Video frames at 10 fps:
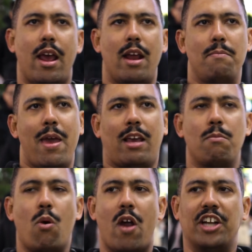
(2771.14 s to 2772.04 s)
and make
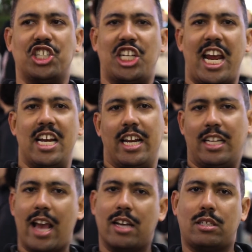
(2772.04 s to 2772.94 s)
more
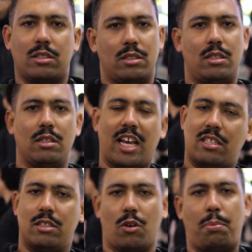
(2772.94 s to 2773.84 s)
educated
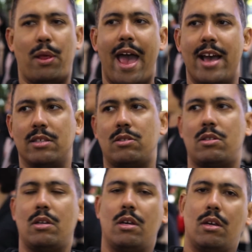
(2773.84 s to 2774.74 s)
guesses or
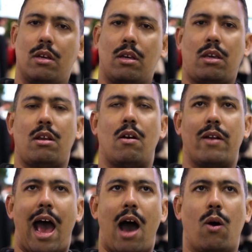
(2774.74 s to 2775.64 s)
plans,
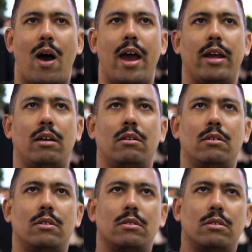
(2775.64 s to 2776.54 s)
and how I
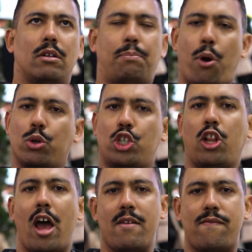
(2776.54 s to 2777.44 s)
approach
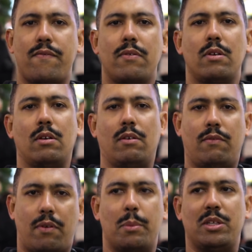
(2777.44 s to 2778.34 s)
life
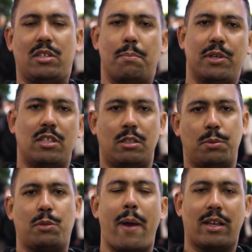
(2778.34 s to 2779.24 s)
from at least a business
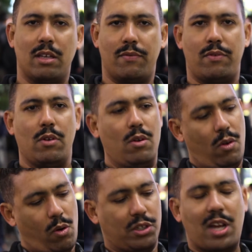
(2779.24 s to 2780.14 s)
perspective
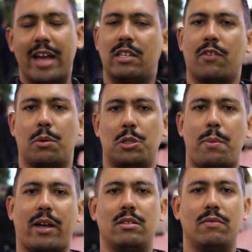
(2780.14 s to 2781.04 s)
or a scientific
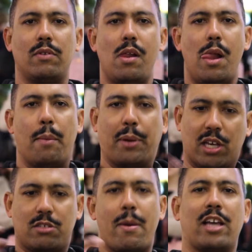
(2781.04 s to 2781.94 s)
perspective,
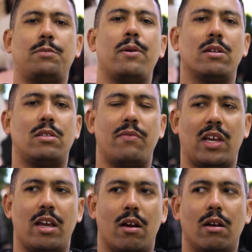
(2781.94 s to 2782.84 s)
because of my experience
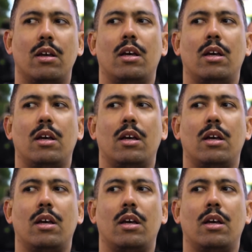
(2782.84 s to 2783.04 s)
living here.